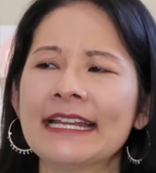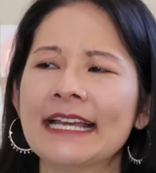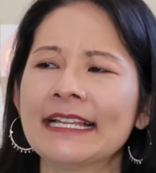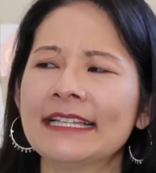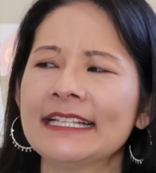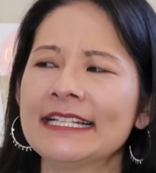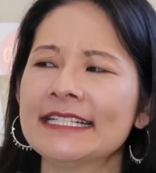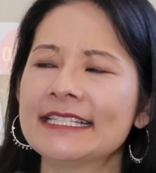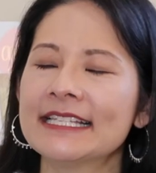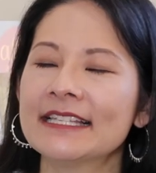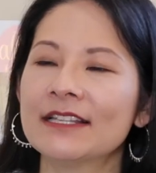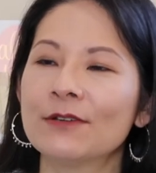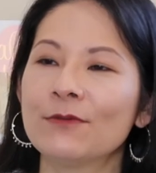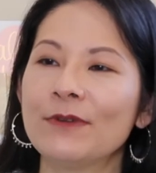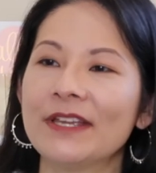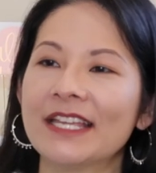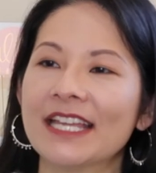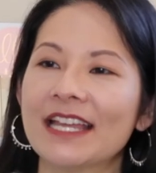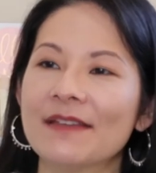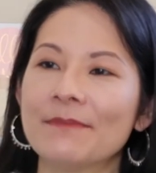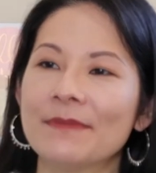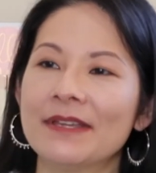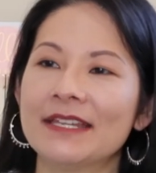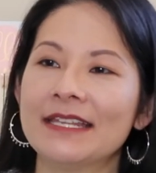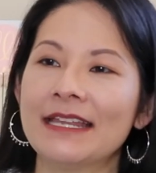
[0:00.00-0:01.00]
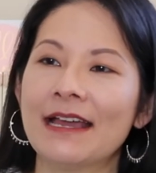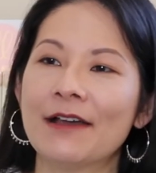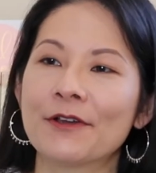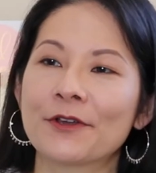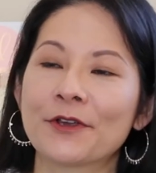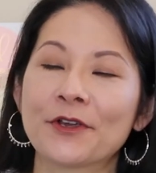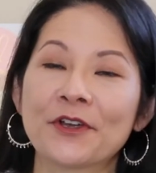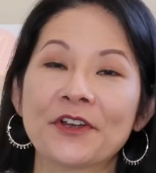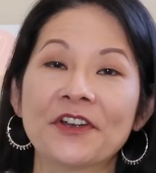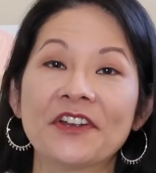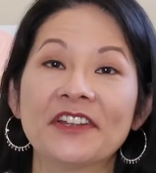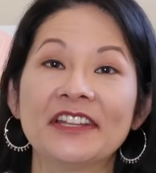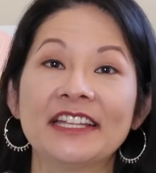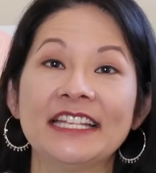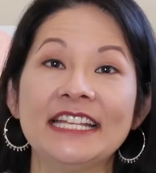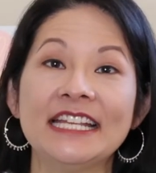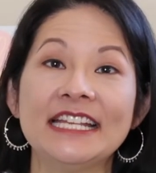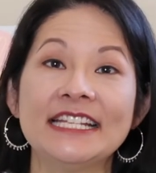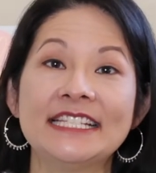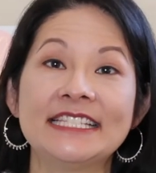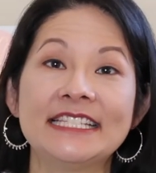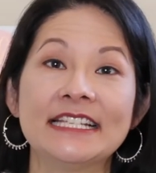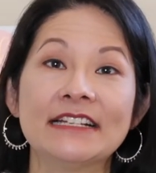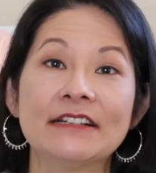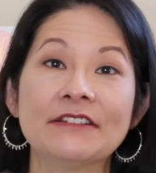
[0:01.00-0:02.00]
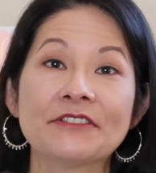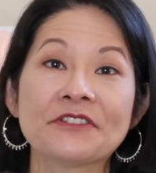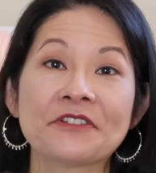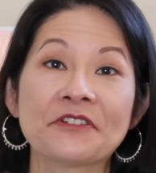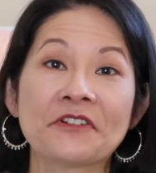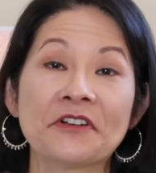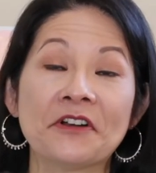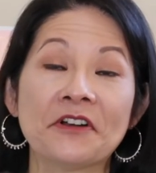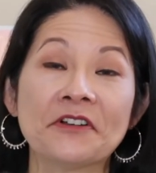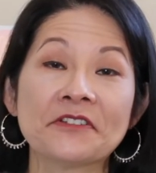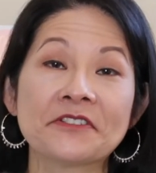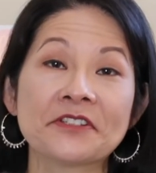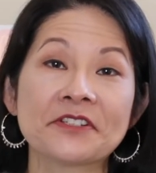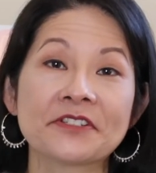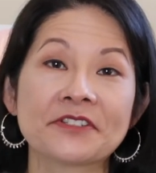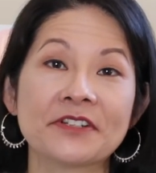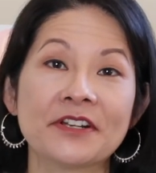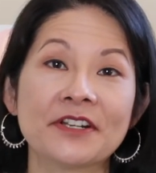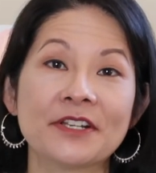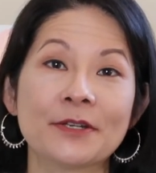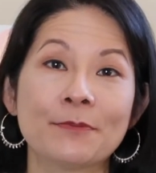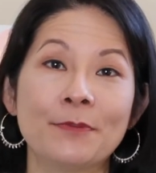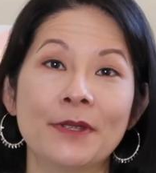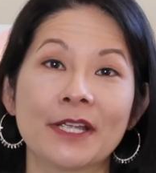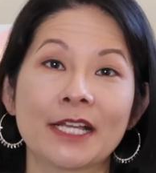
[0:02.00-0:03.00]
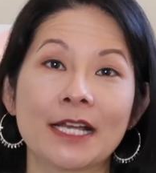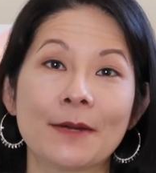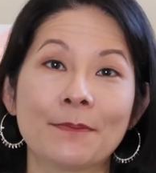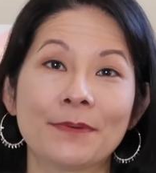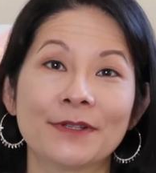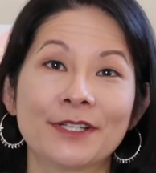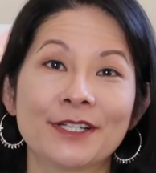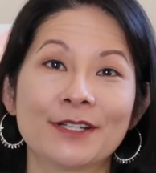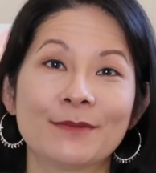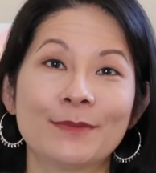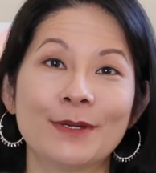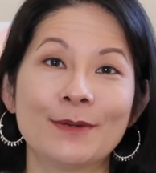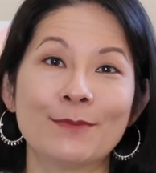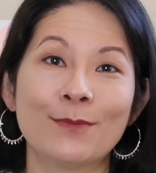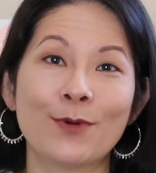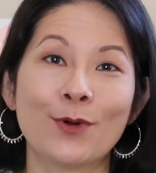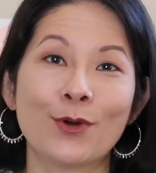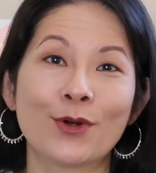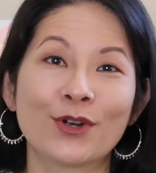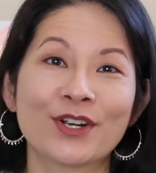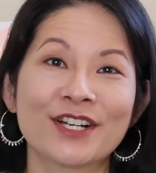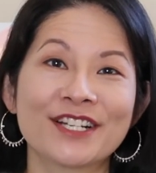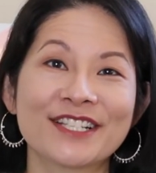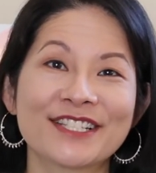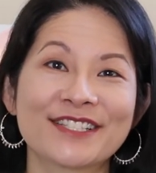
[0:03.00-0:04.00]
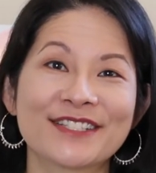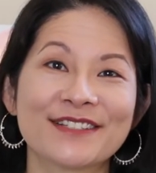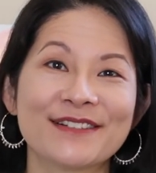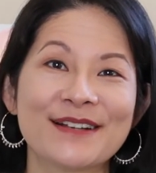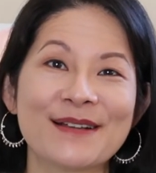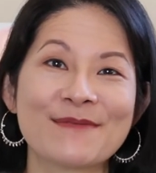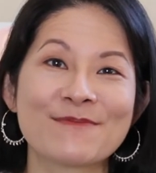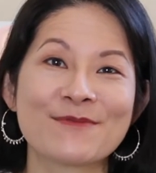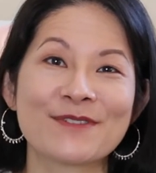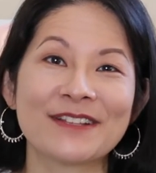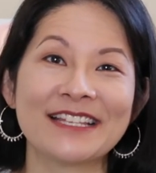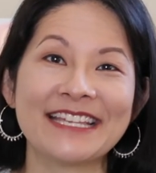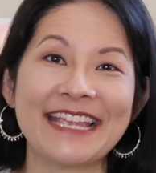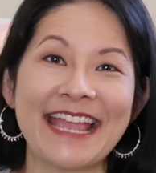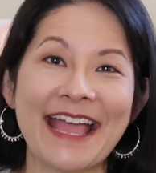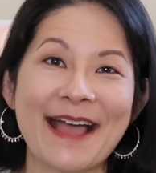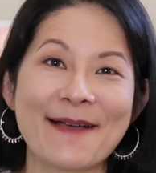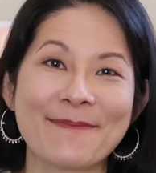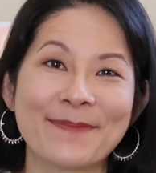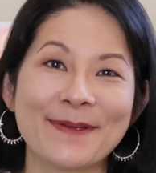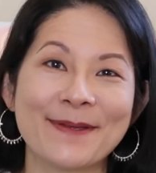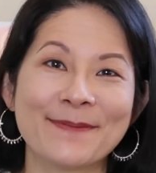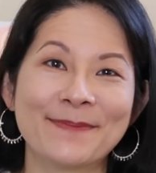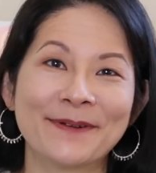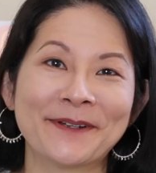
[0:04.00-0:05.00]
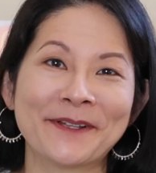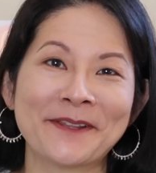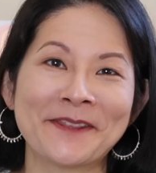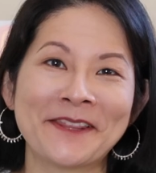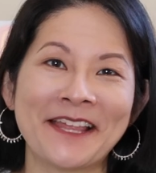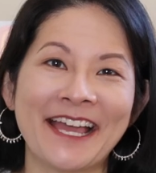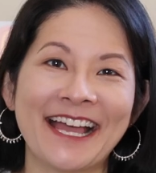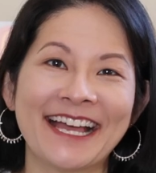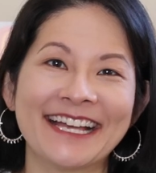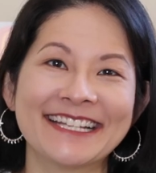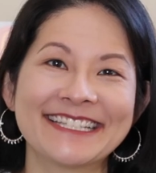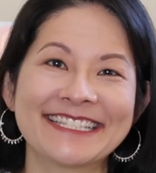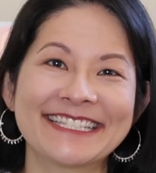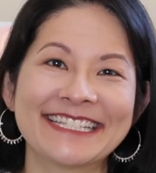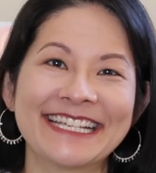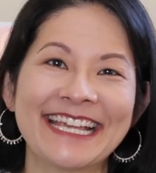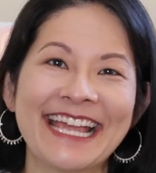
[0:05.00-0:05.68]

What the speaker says: at least in the week I'm in now currently, sales are also starting to pick up a little bit more. So I'm really happy about that.